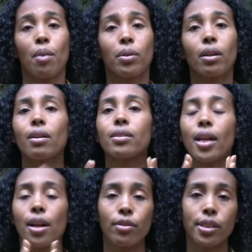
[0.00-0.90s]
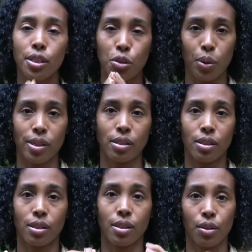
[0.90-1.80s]
because every situation
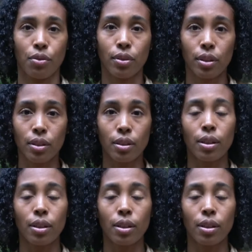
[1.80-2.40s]
is different.